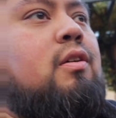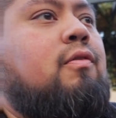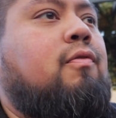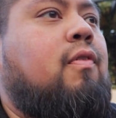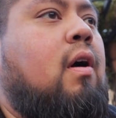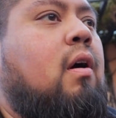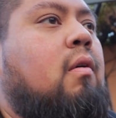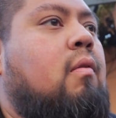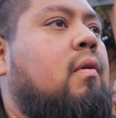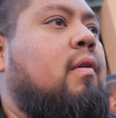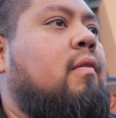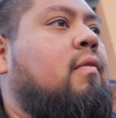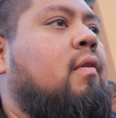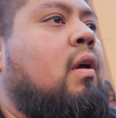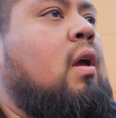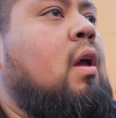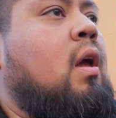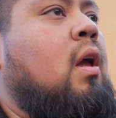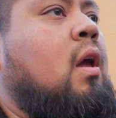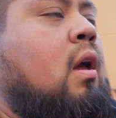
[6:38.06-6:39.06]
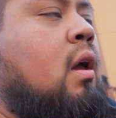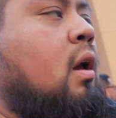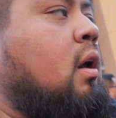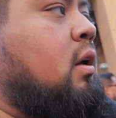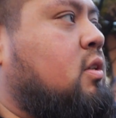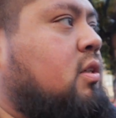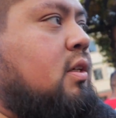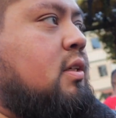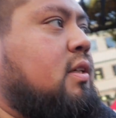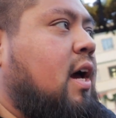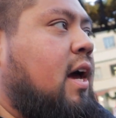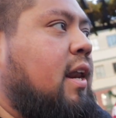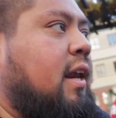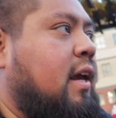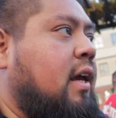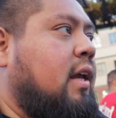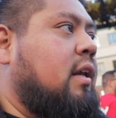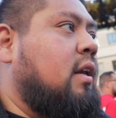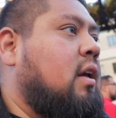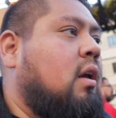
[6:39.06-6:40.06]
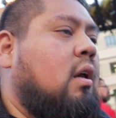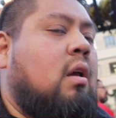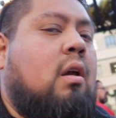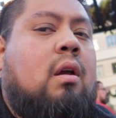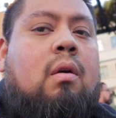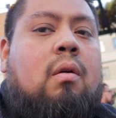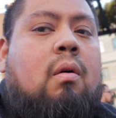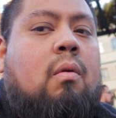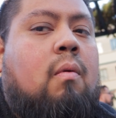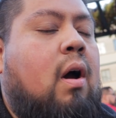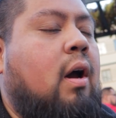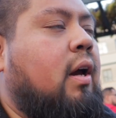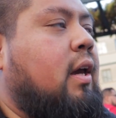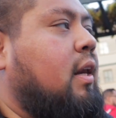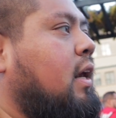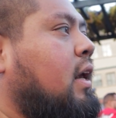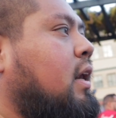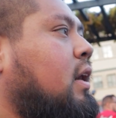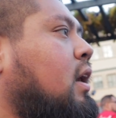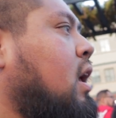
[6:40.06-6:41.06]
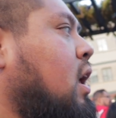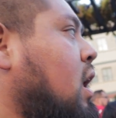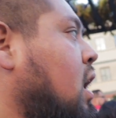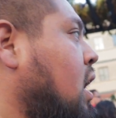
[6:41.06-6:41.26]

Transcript: So far we've just got in, we're walking in.